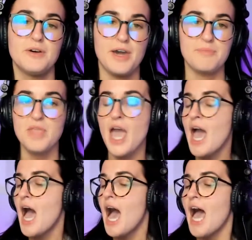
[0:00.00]
Okay.
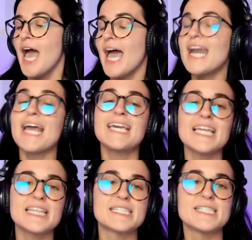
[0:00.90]
And I
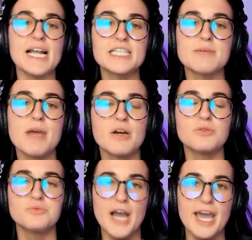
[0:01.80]
get the sentiment,
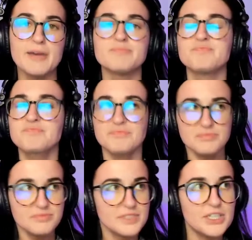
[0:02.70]
right?
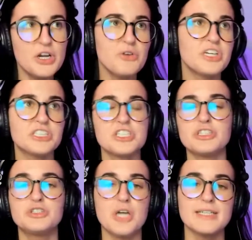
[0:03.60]
You know, they're
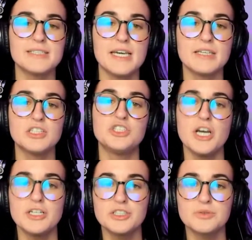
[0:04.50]
just addressing the
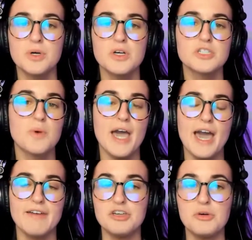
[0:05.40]
gender roles, what
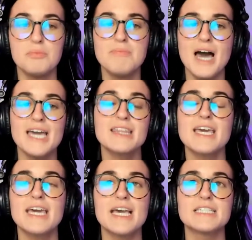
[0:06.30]
have you. My
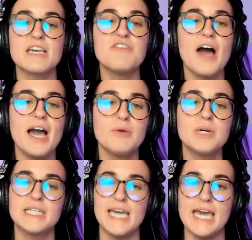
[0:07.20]
thing is, if I
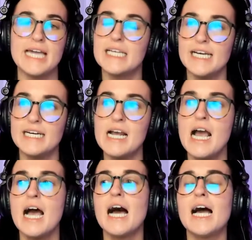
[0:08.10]
were
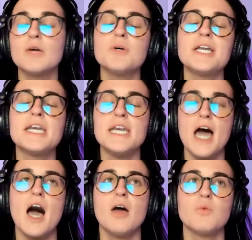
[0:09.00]
Caelynn, I would
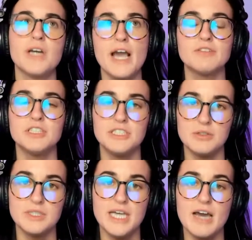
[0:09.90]
not want to have to
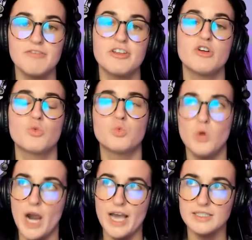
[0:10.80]
deal with that for the
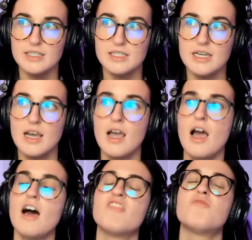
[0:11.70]
rest
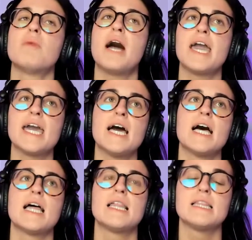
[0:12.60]
of my
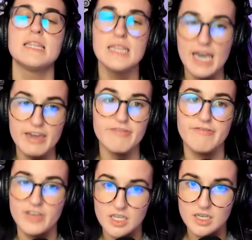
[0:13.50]

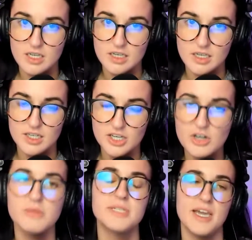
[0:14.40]
life. You
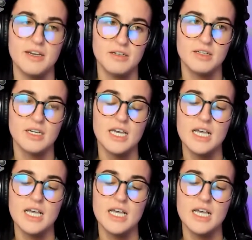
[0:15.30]
know what I'm saying?